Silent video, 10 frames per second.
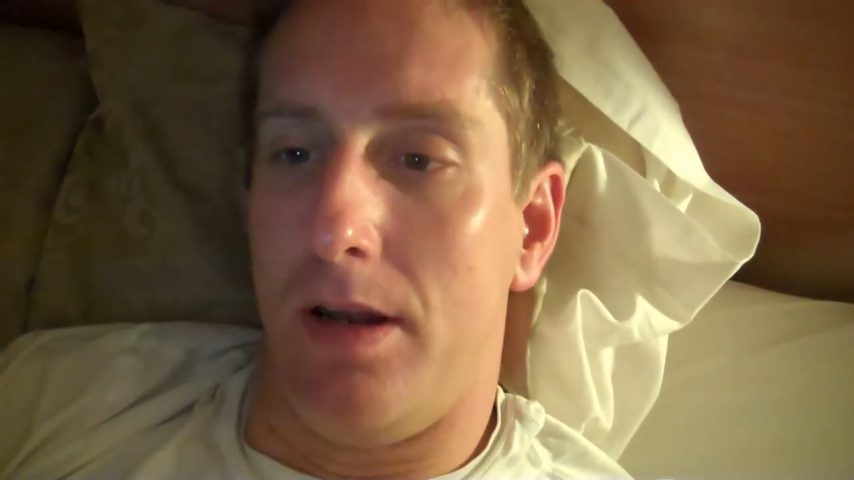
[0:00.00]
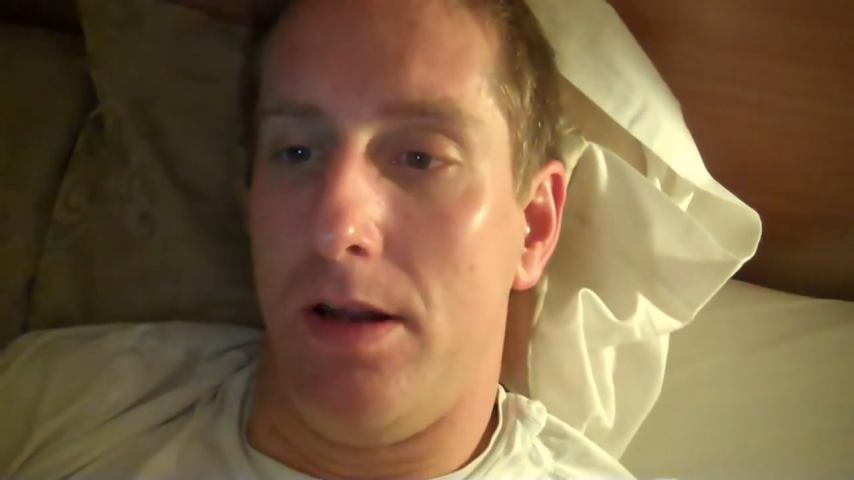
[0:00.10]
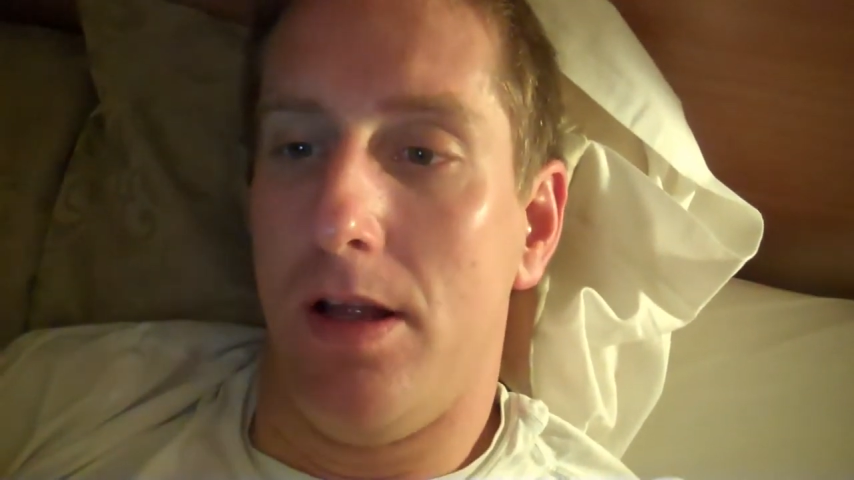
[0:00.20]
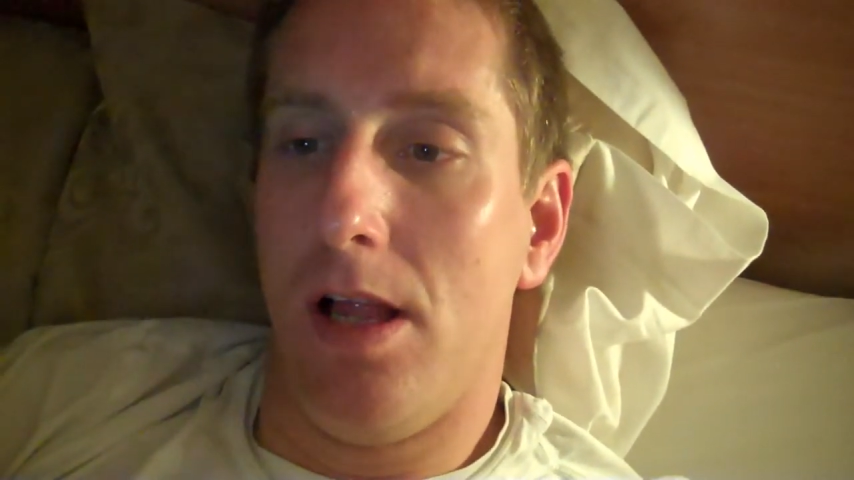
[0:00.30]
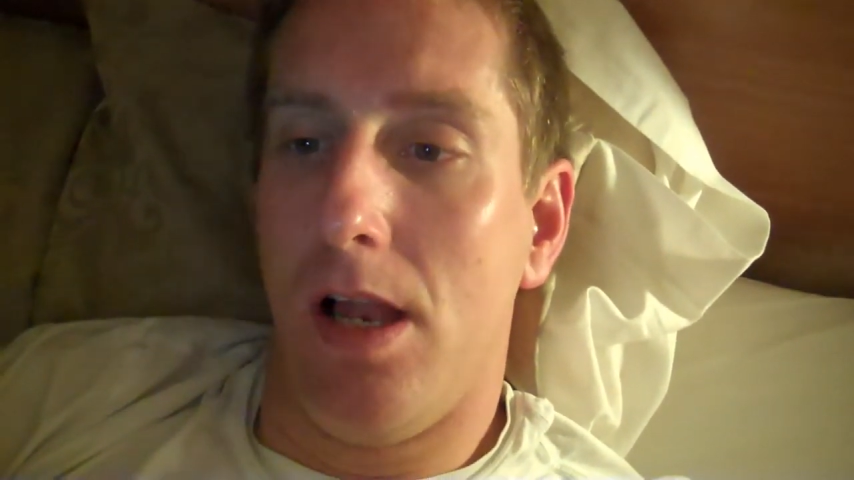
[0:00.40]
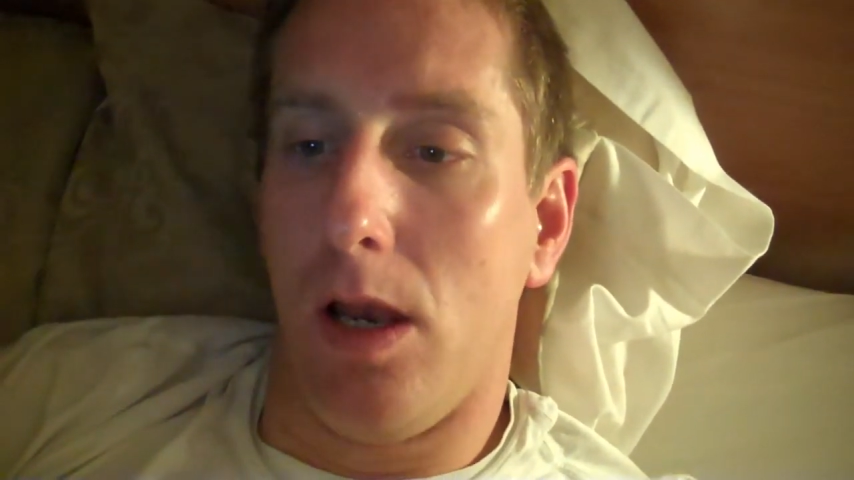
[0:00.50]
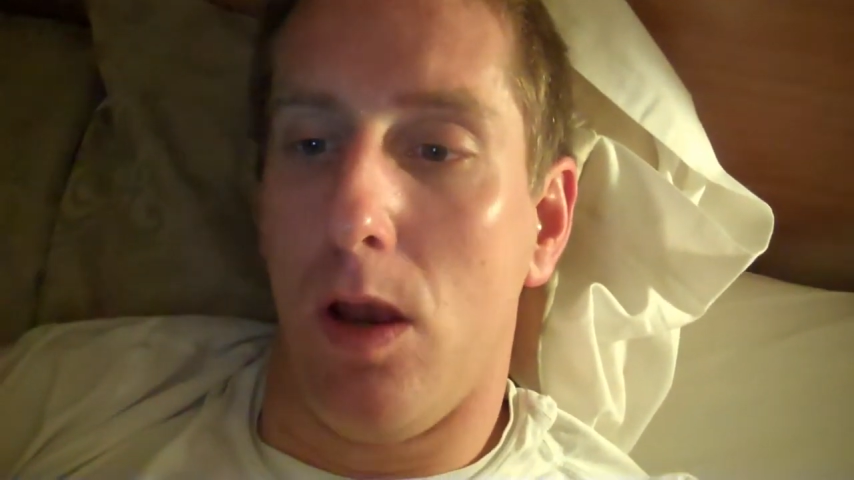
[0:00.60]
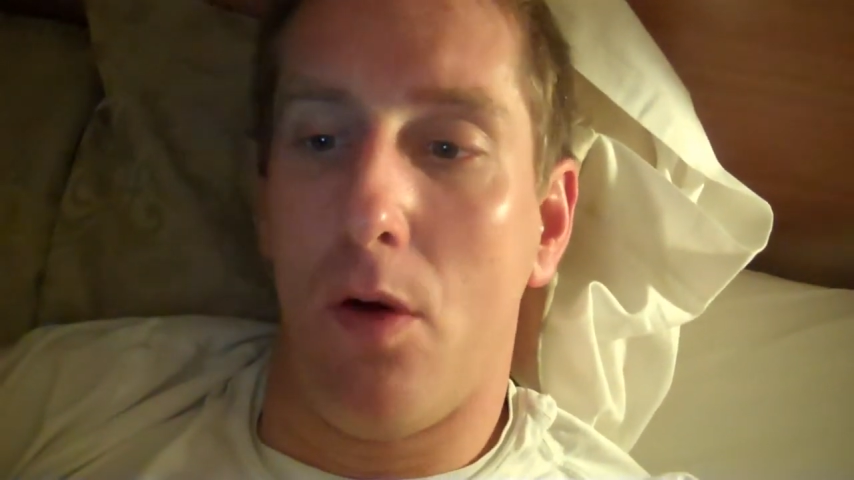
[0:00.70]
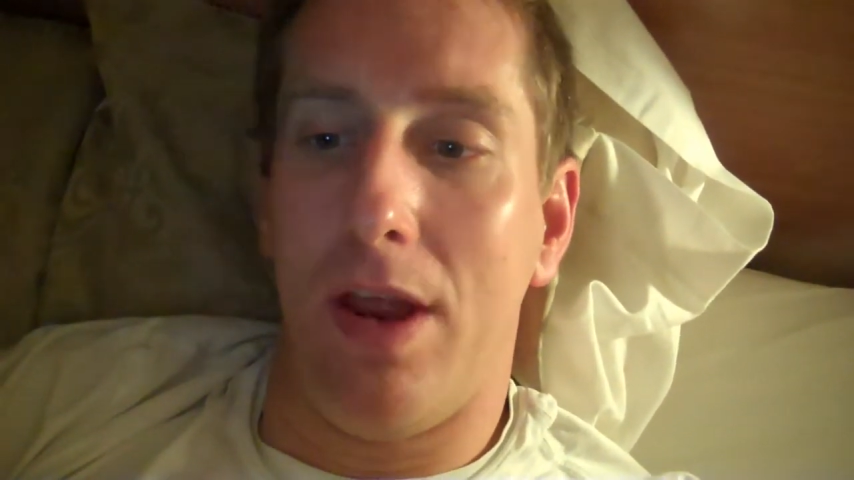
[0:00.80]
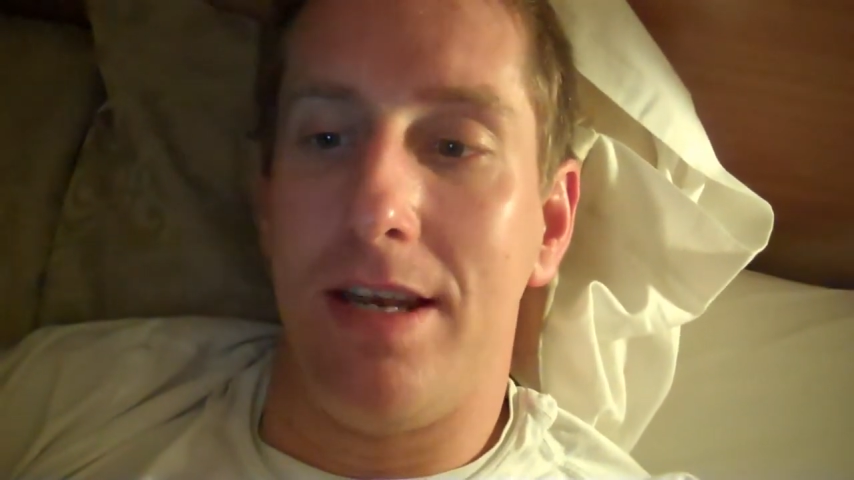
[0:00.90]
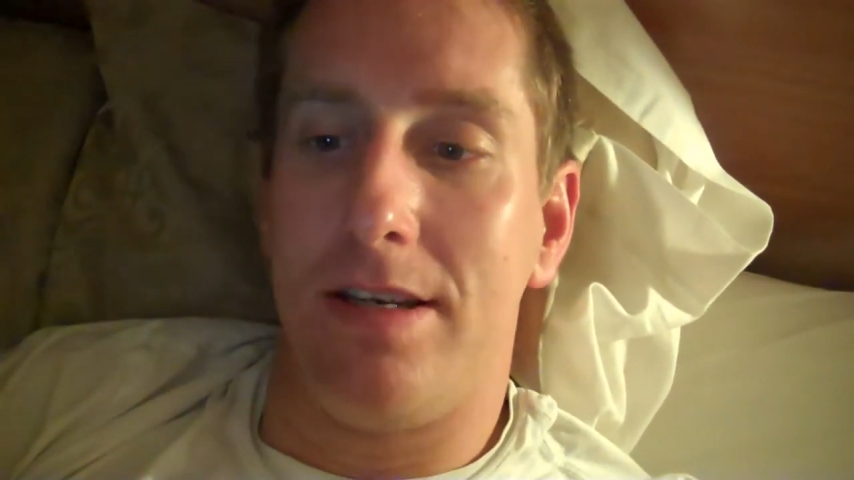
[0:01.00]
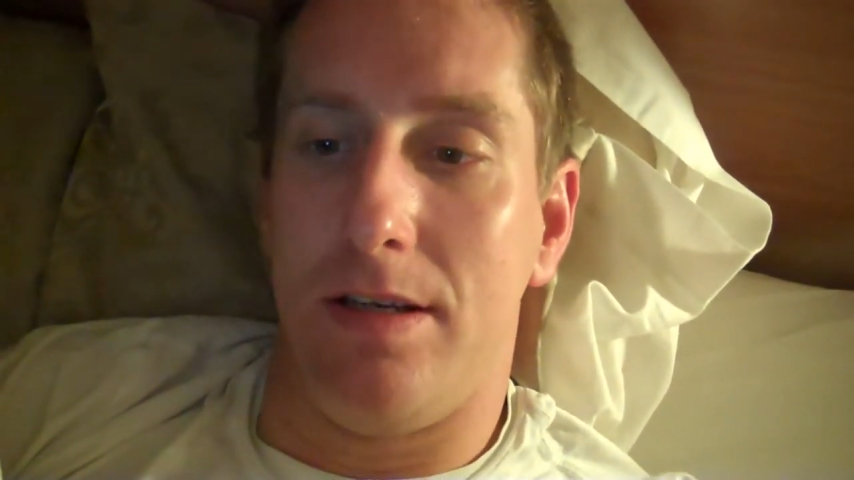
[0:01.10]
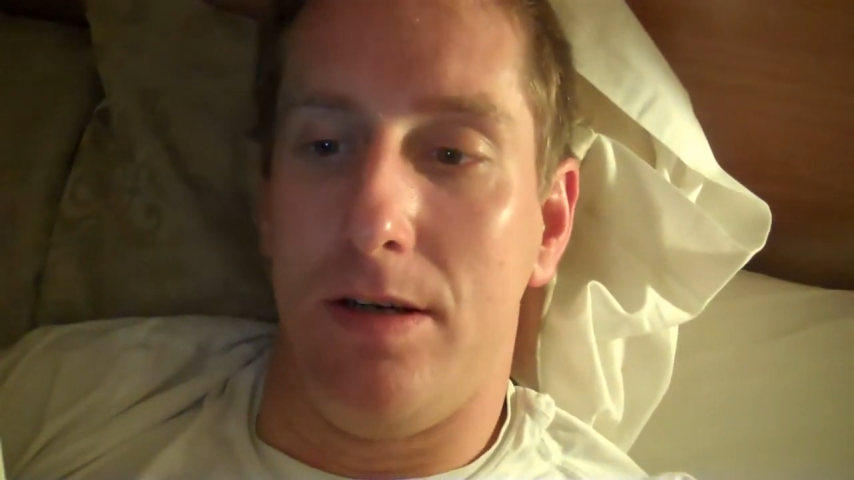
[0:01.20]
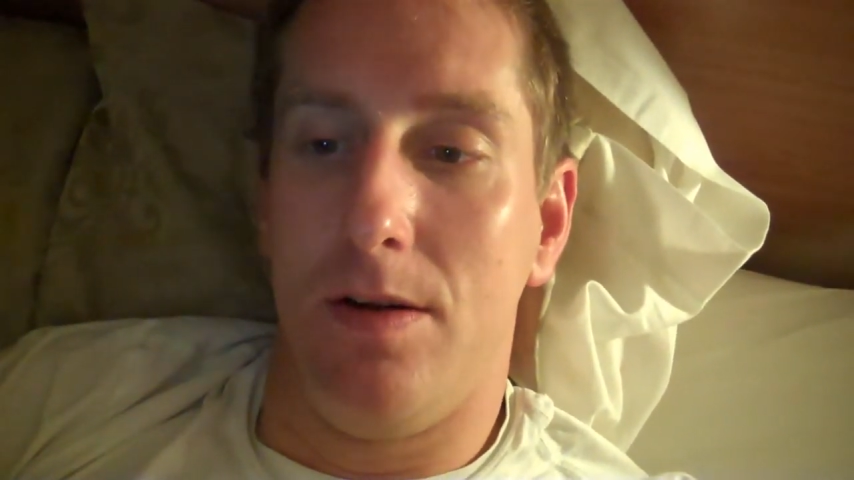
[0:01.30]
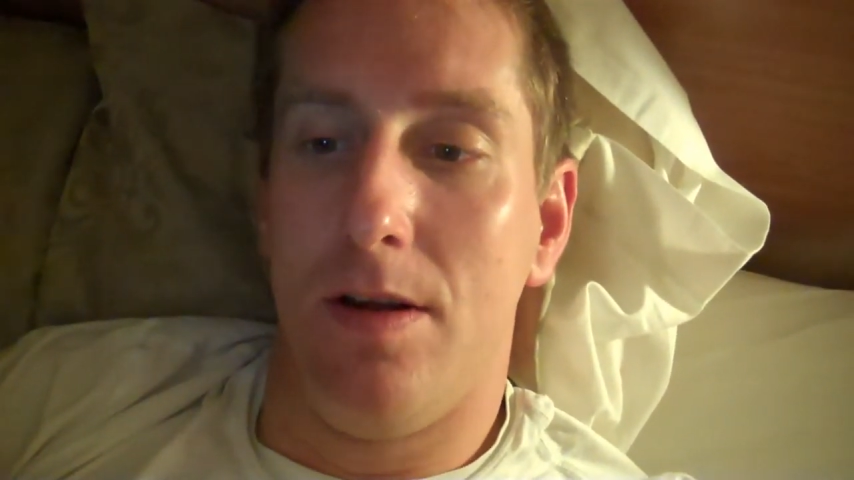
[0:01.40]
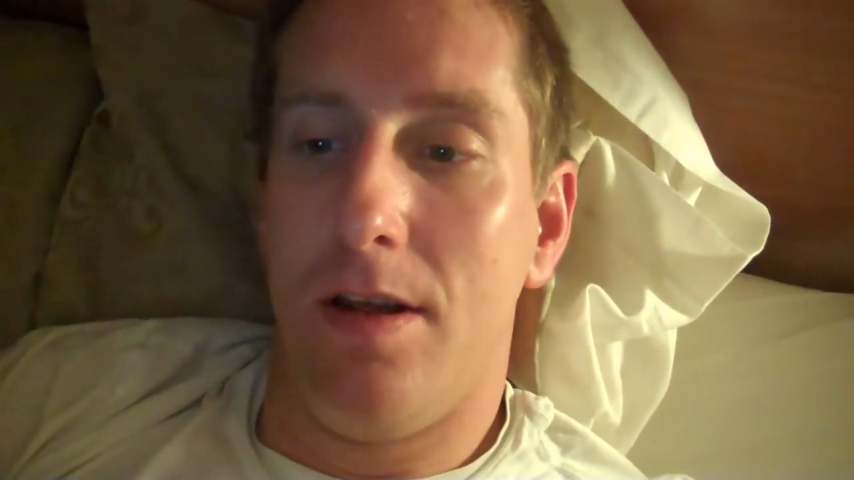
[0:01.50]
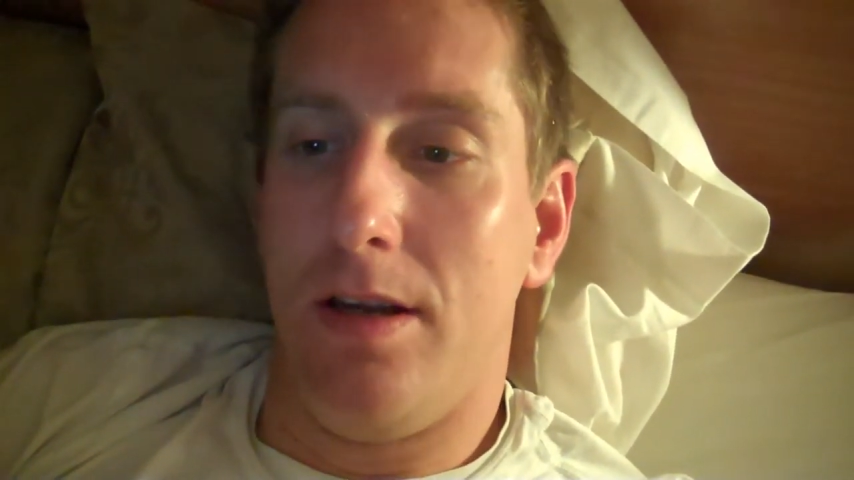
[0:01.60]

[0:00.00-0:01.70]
to log into